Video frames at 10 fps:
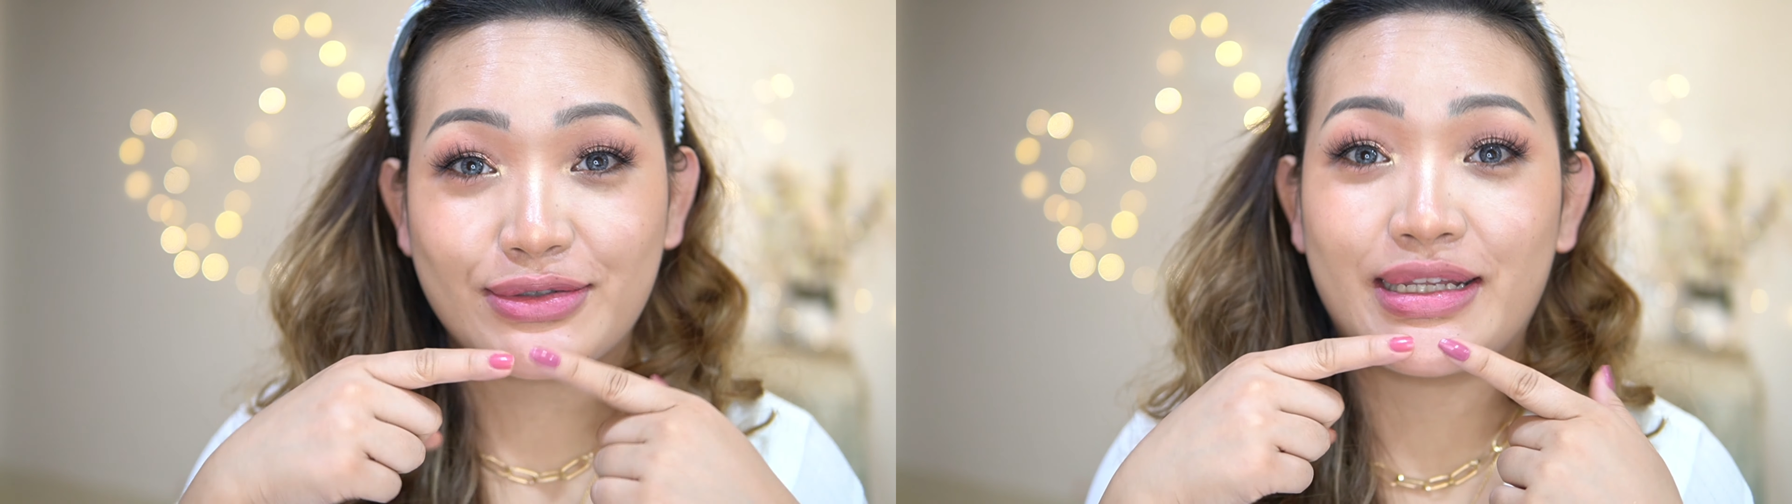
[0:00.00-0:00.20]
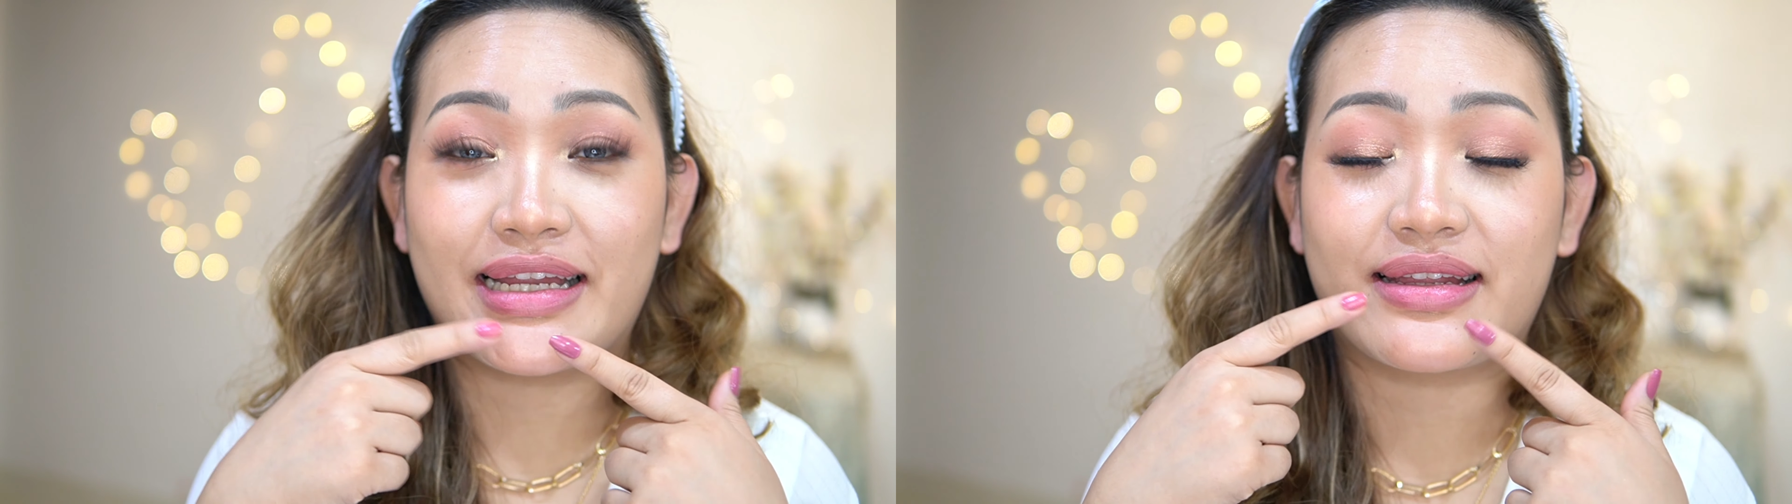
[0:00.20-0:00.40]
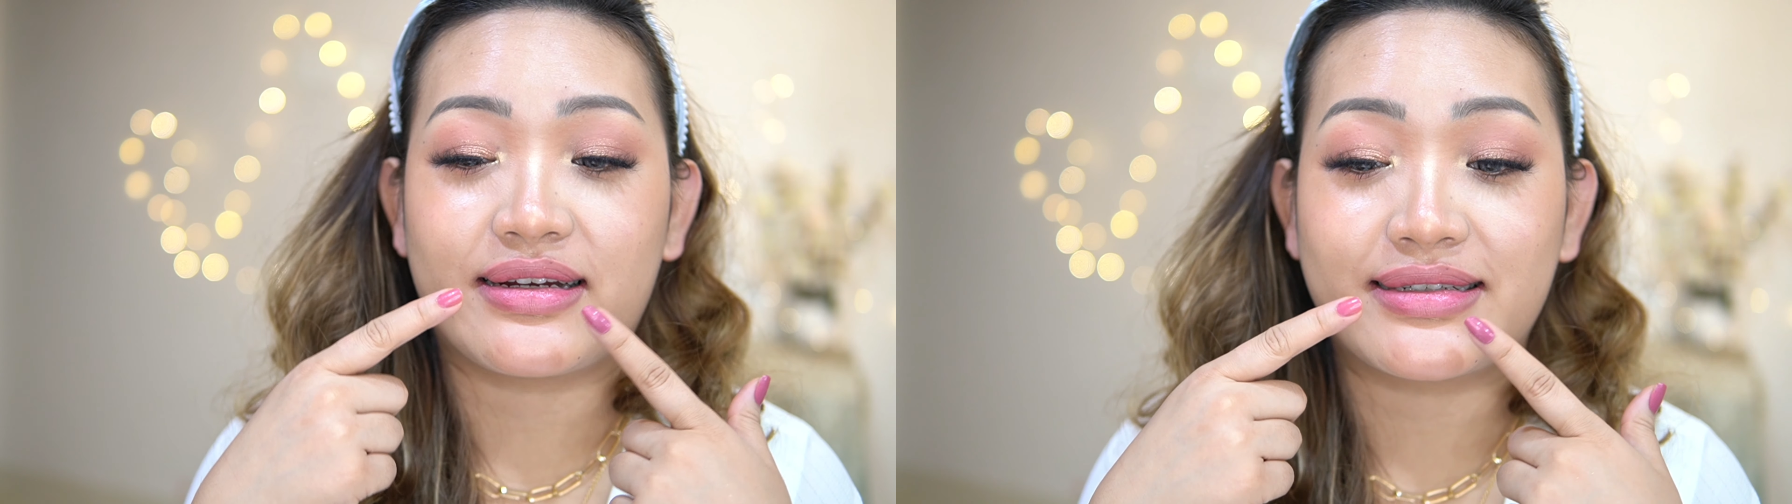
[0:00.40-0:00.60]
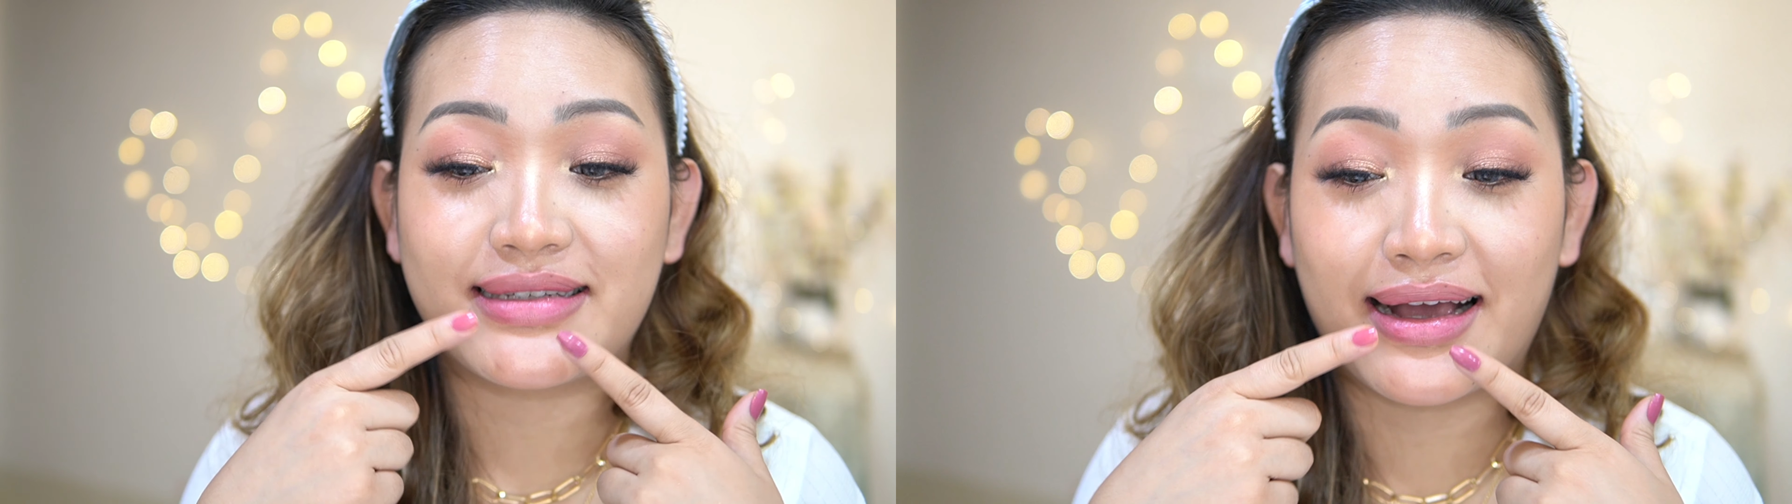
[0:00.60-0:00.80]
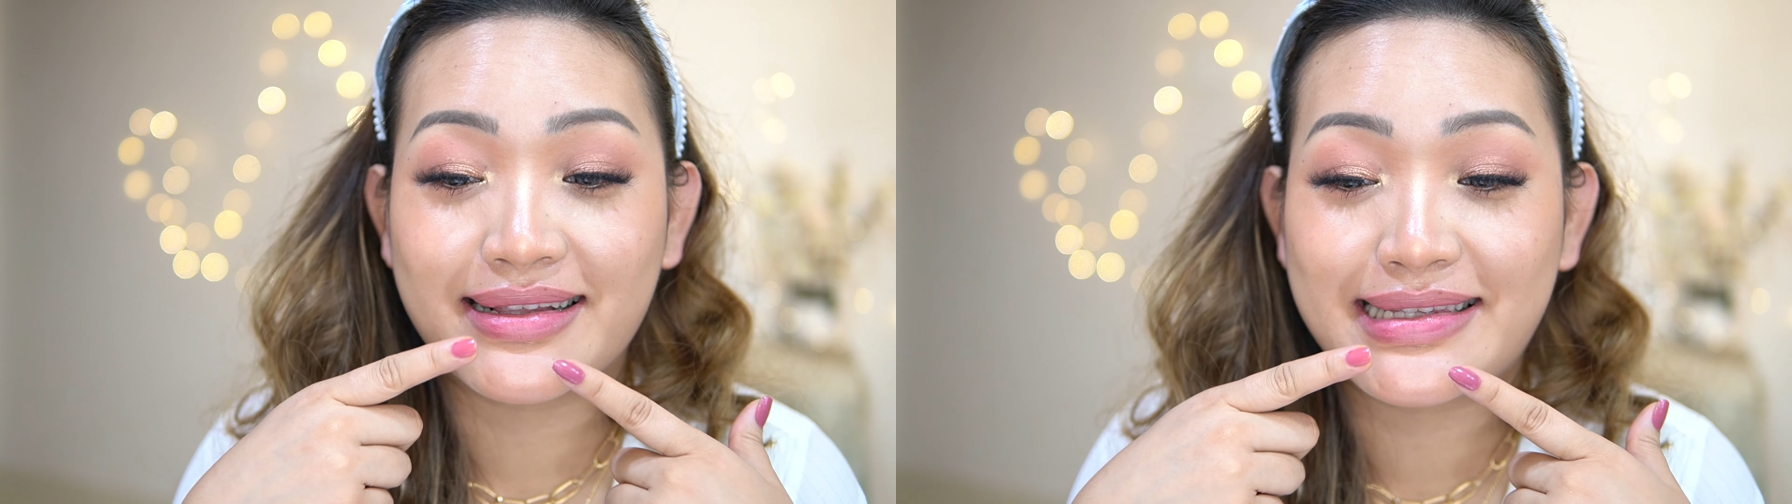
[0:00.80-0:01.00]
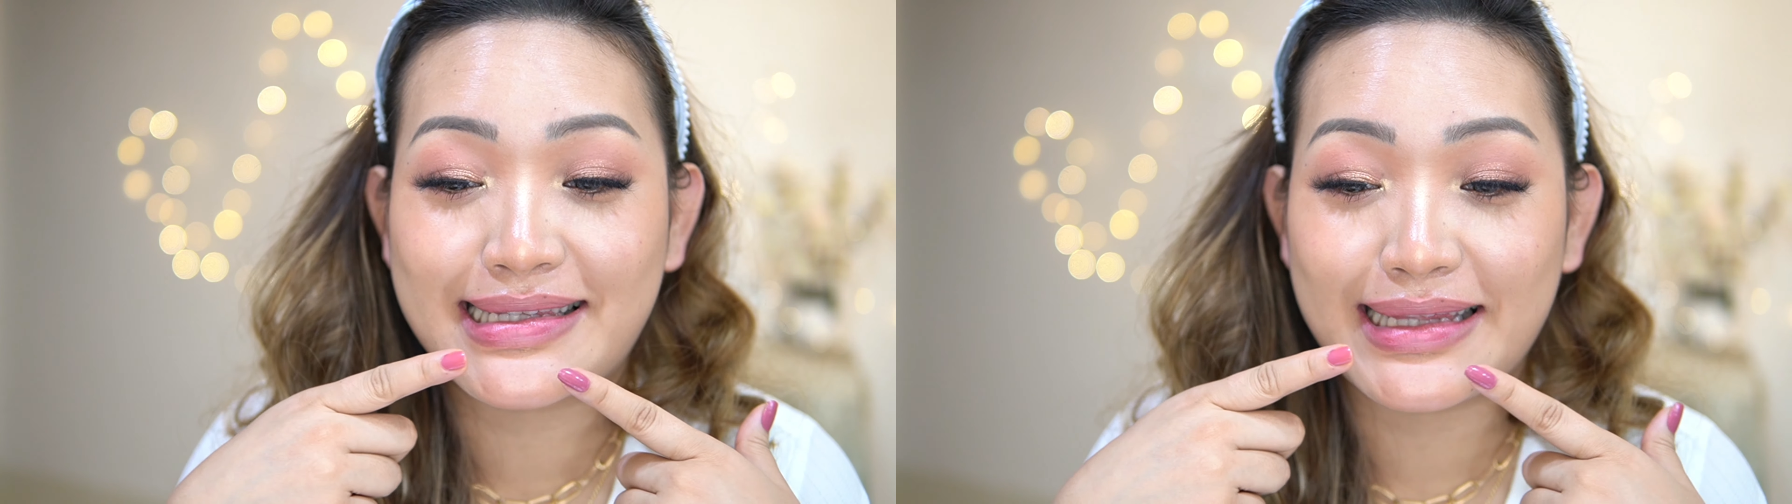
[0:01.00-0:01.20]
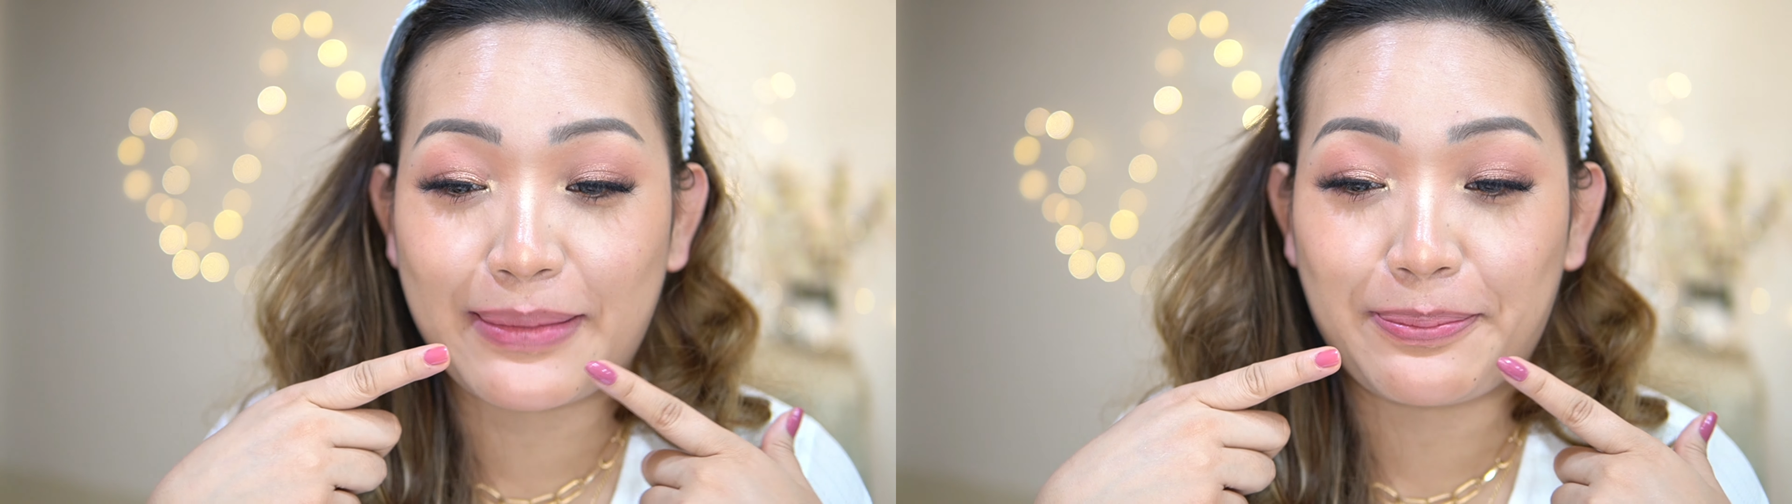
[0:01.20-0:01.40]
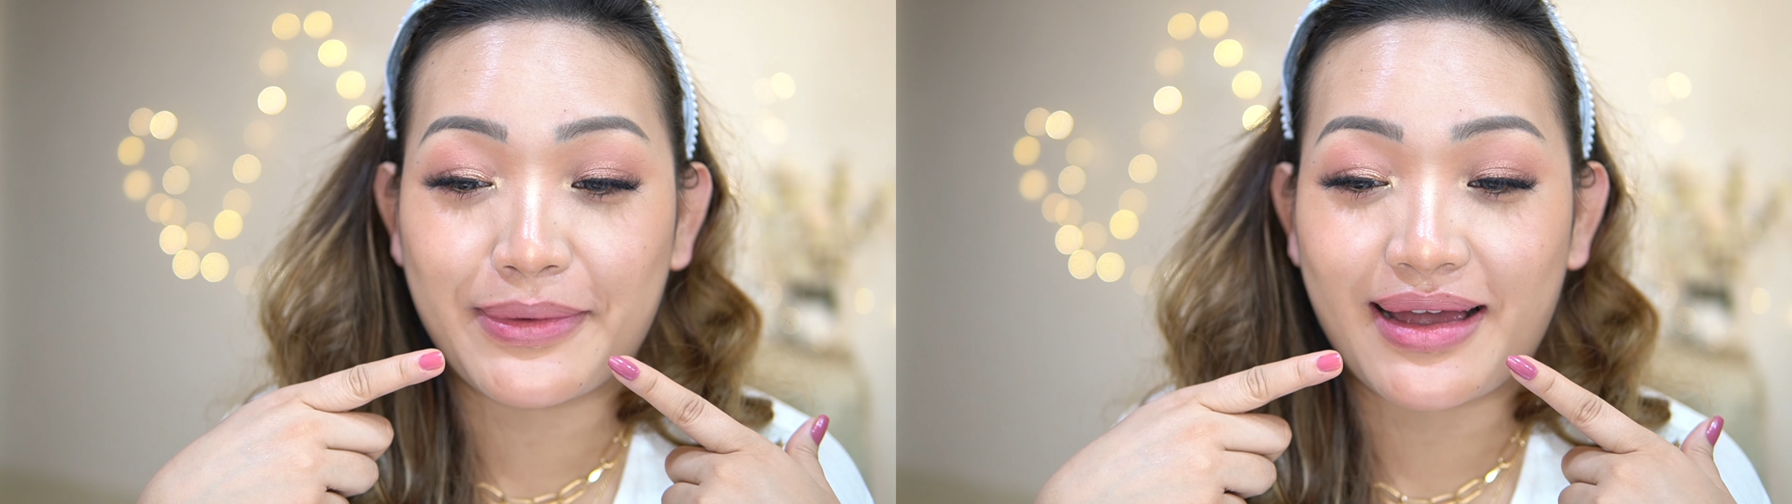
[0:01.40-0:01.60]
let your tongue slip.